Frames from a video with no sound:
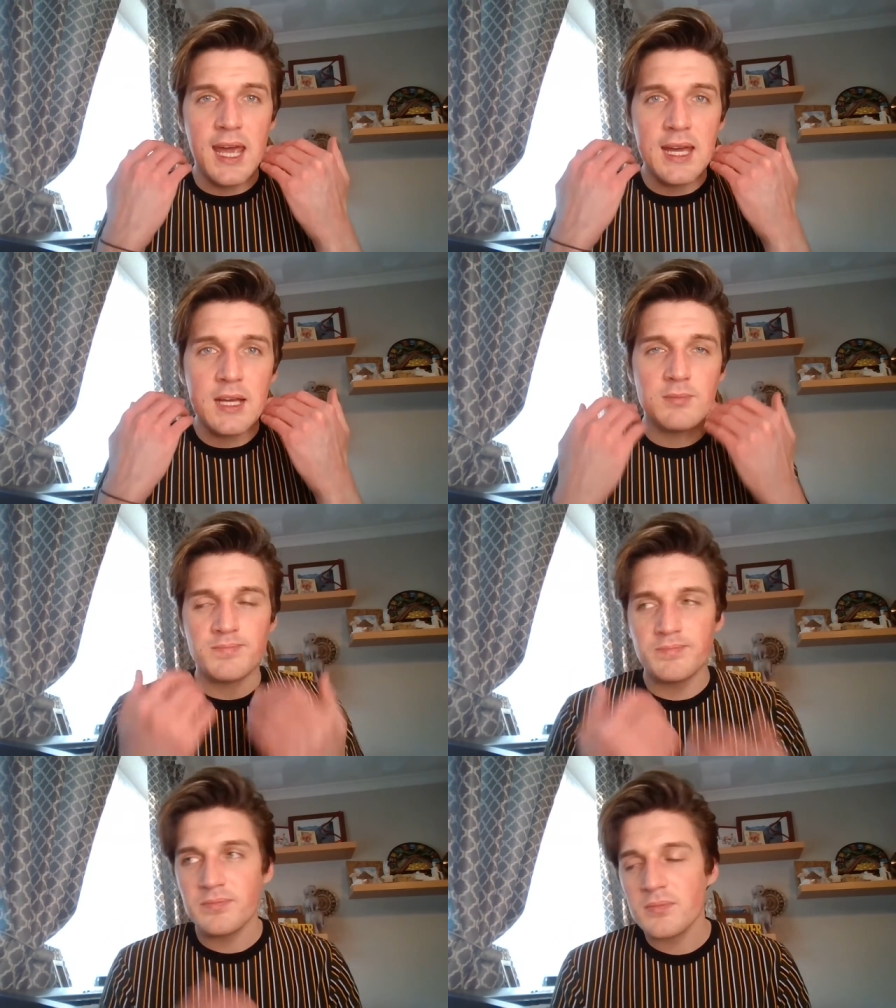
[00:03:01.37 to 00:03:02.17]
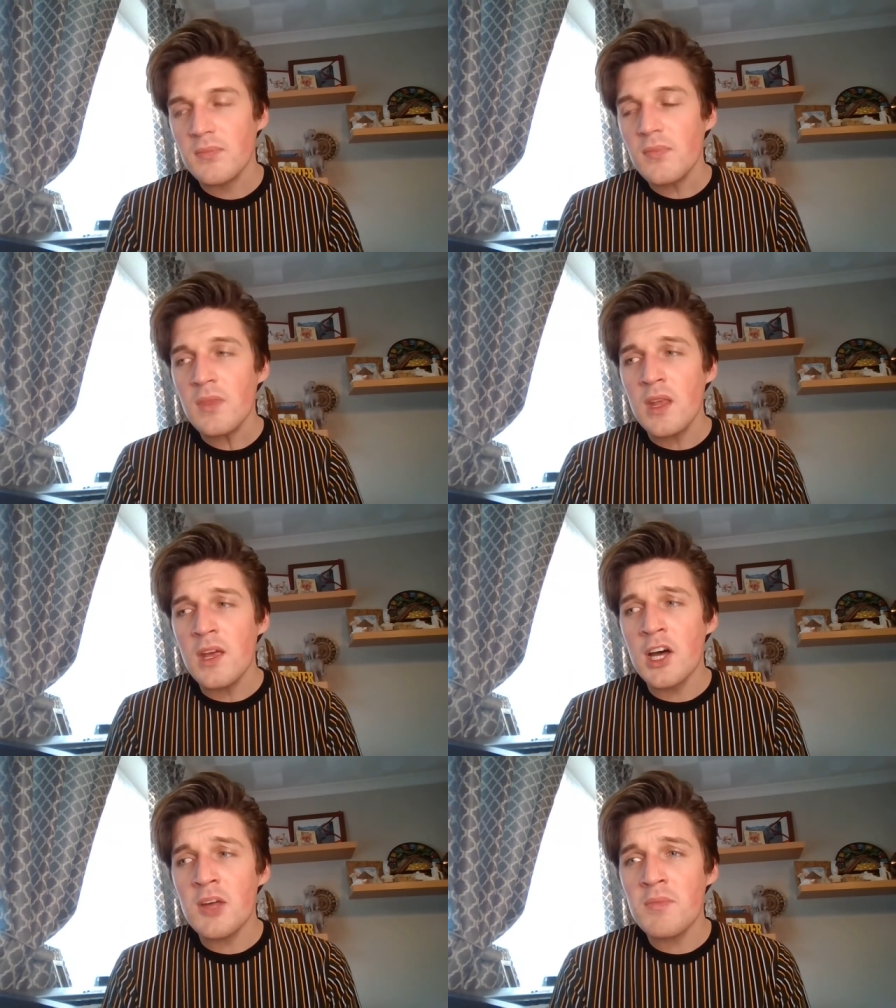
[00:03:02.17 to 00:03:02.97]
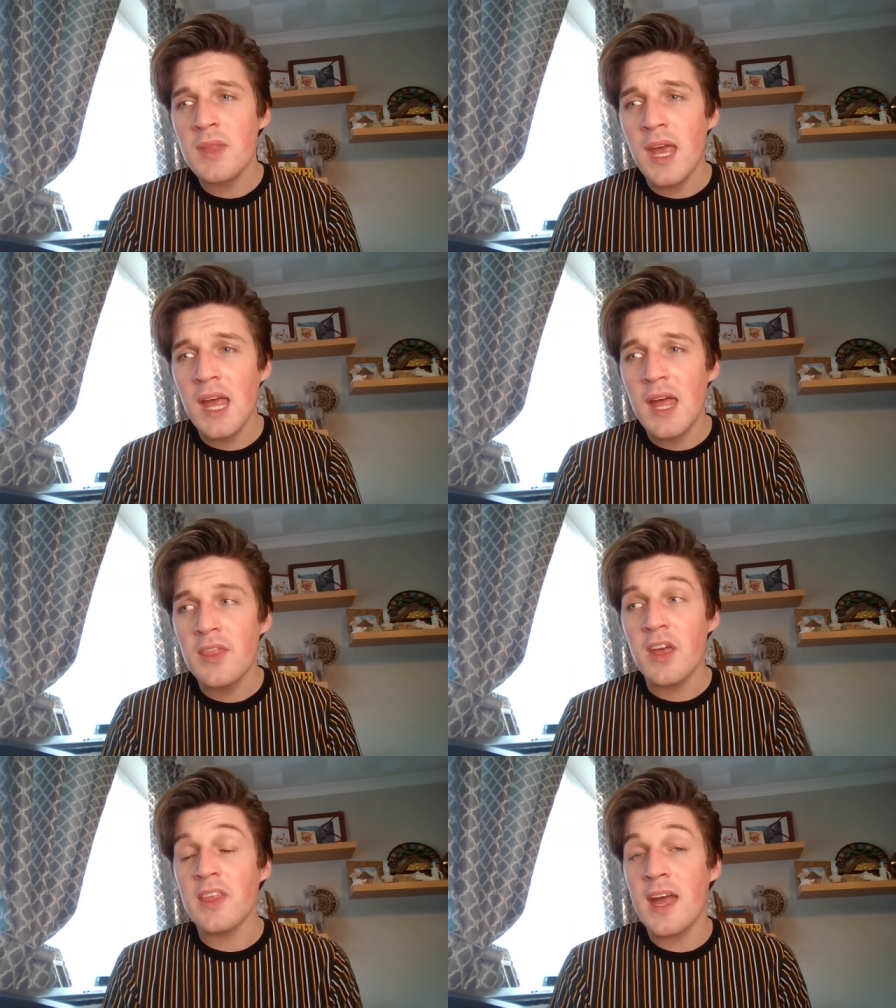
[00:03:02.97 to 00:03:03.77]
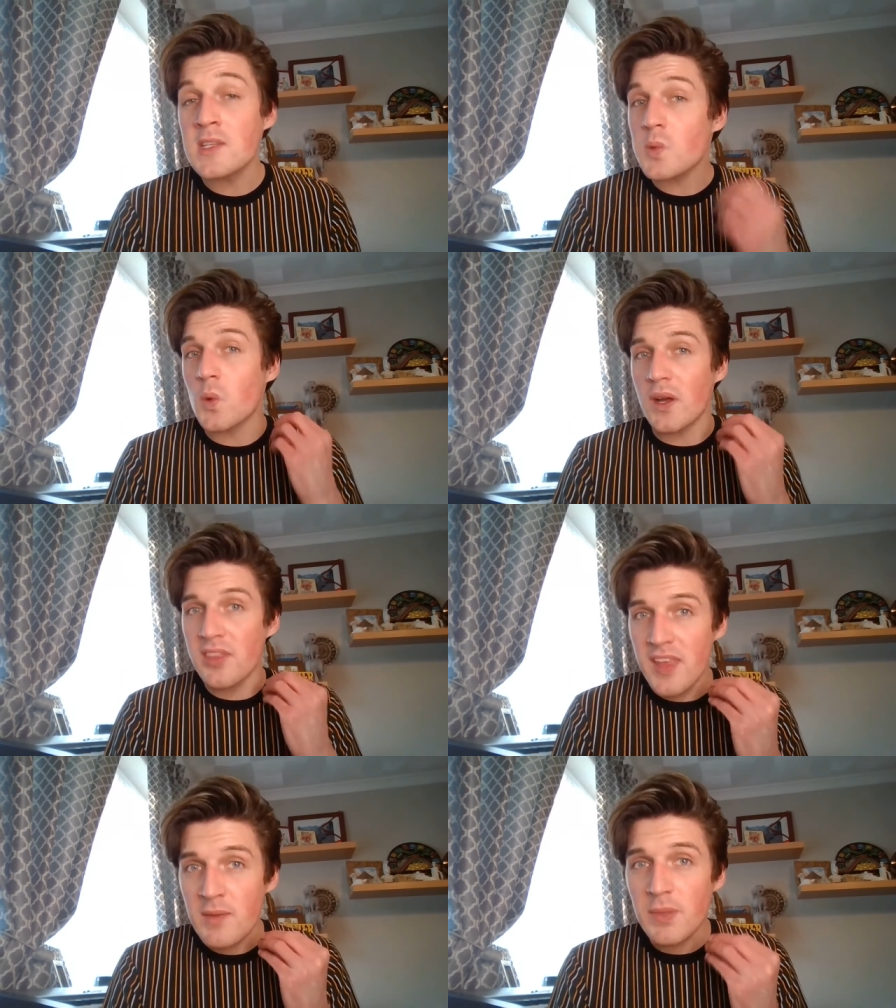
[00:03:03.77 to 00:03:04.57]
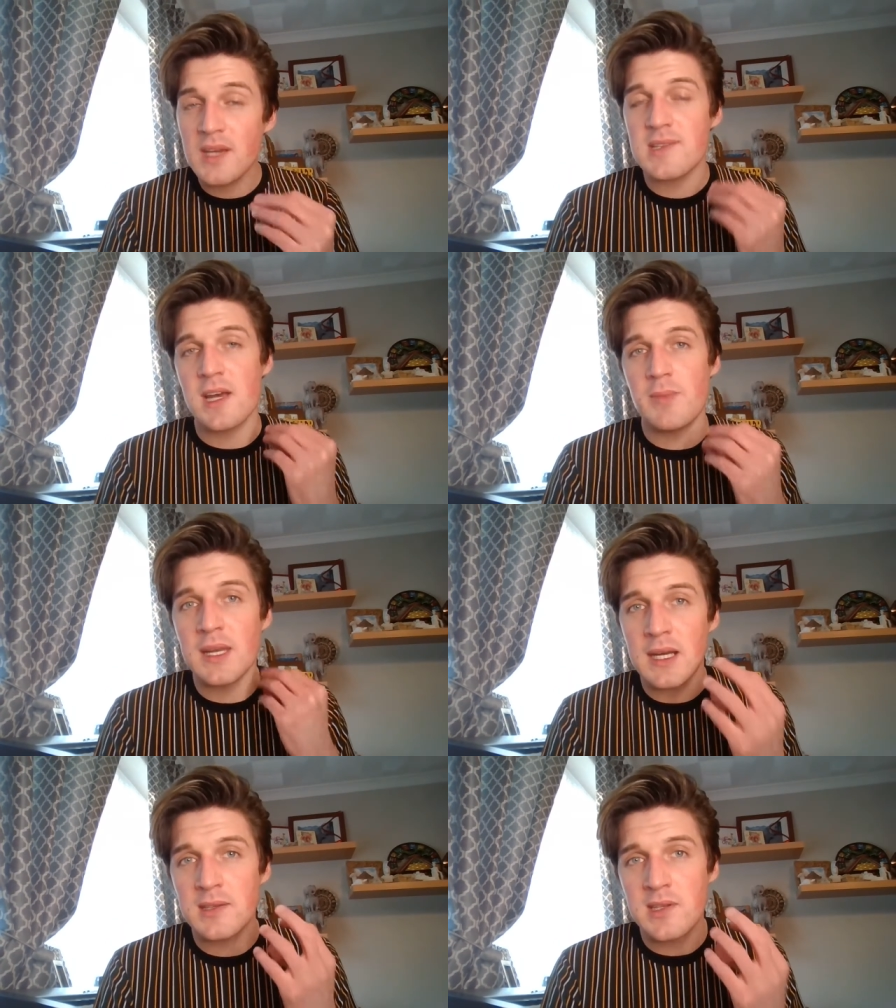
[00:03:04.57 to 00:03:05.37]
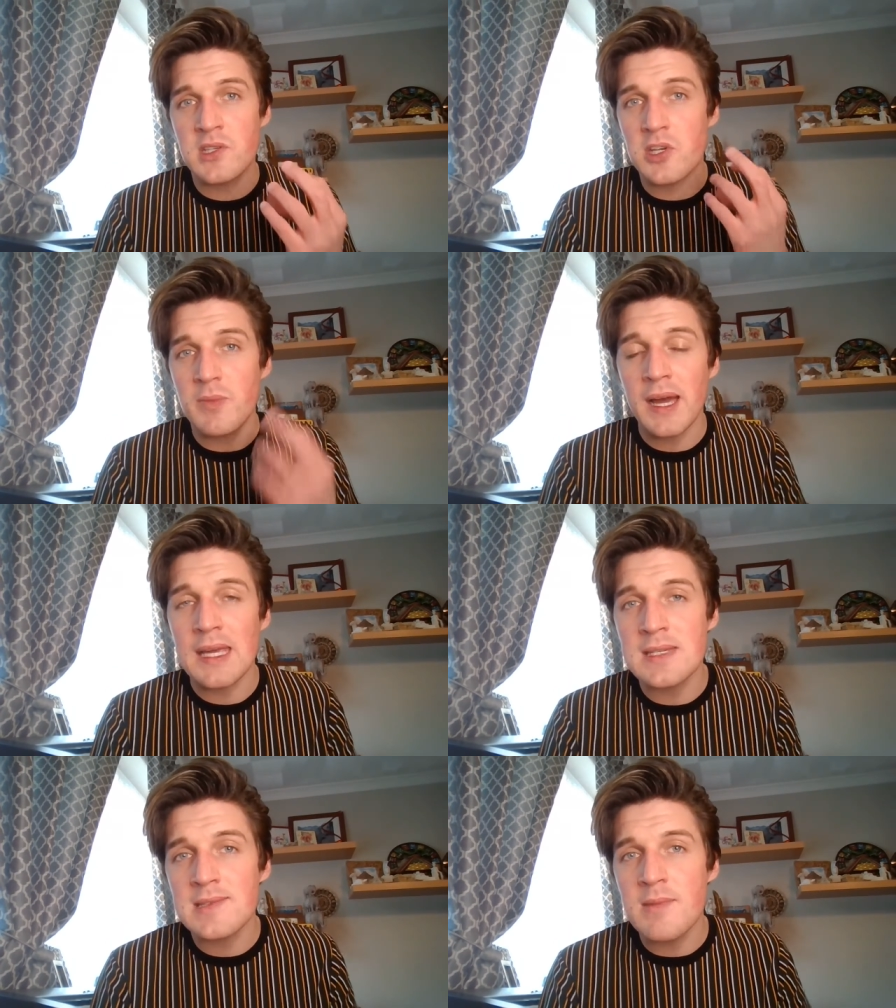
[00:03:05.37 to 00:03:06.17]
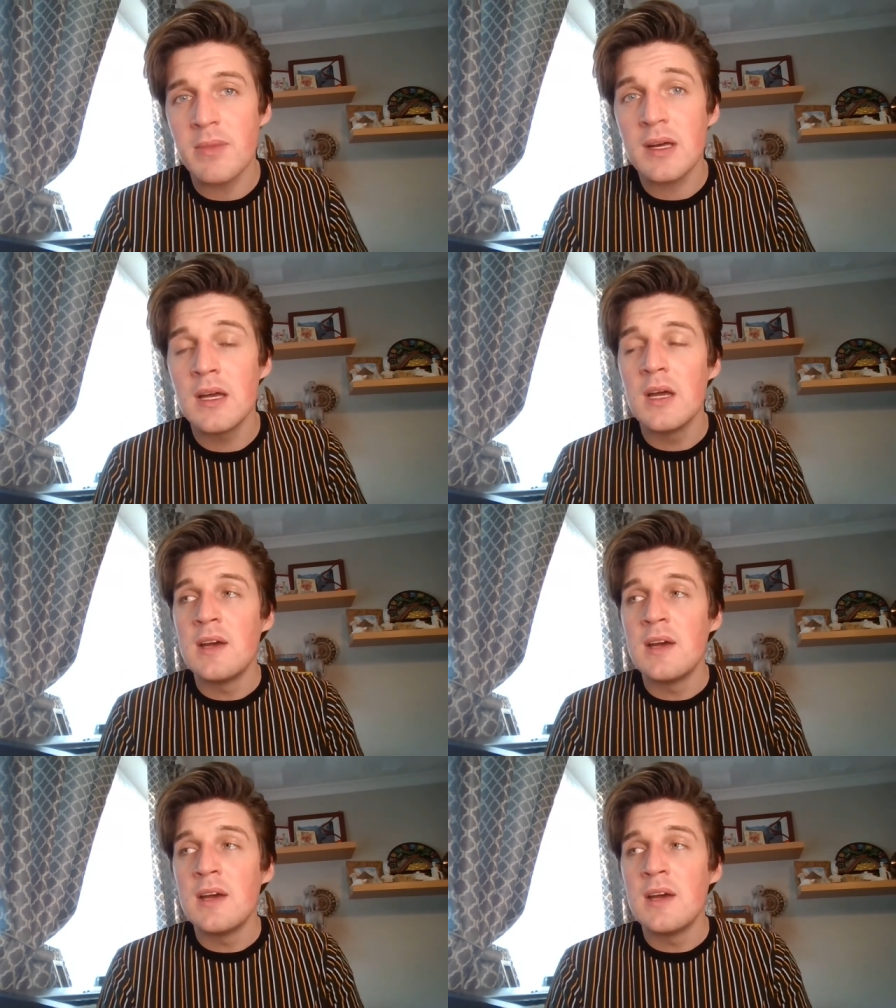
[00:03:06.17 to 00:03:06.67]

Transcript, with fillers: here. Um, the, the ends were quite thin because it had been cut into back in December.